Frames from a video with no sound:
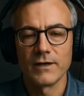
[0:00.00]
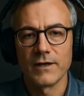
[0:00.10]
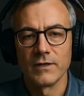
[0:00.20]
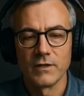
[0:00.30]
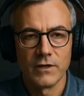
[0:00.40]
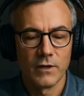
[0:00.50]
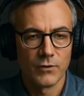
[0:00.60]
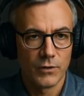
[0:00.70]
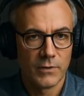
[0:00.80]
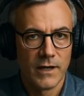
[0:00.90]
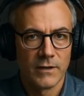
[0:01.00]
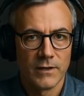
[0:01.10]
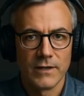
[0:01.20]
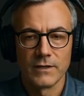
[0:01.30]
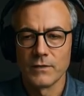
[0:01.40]
and show you how
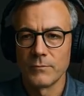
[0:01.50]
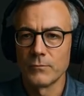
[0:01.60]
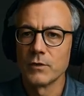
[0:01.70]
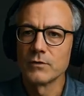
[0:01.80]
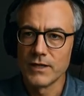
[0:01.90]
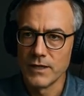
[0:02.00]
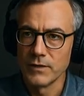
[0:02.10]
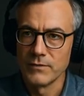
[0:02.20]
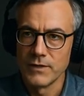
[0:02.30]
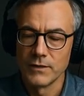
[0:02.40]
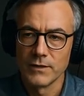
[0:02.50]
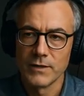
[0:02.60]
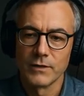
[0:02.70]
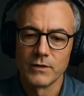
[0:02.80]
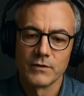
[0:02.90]
to get the most out of it
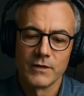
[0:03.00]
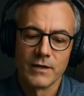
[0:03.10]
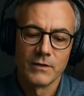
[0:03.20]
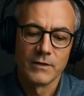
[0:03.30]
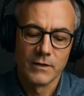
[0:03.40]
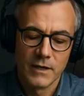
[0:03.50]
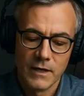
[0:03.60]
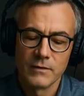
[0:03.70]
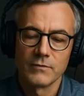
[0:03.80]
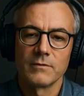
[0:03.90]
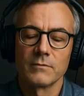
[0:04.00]
in your daily life.